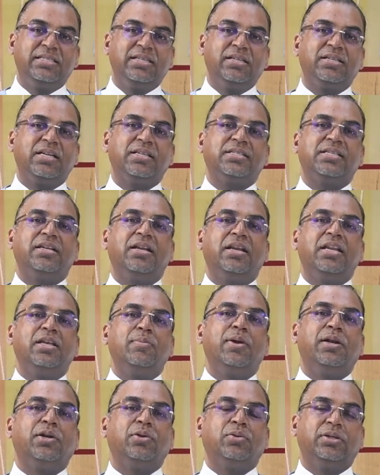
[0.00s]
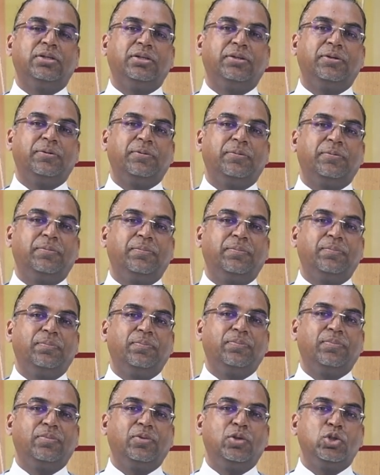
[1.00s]
it and send an email to the
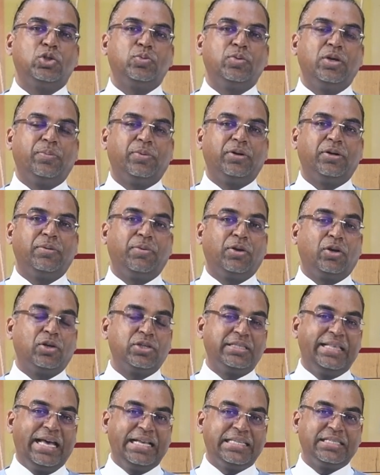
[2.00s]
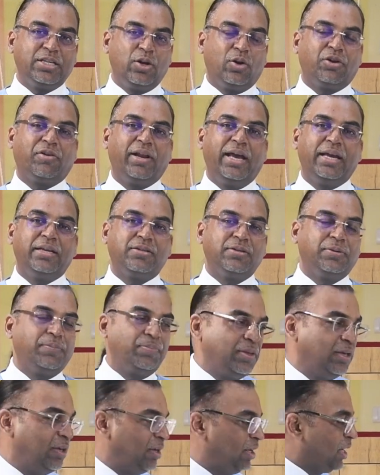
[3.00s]
newspaper because that's not right.
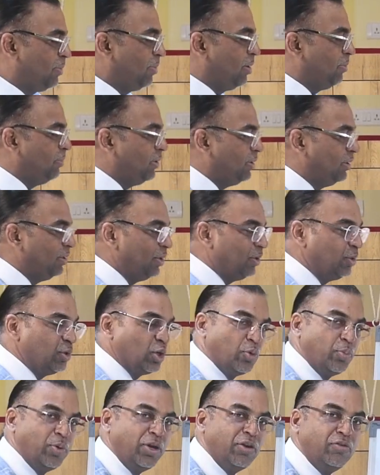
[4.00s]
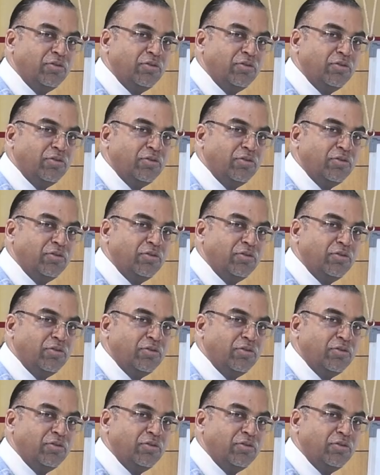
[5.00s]
Remember, they're already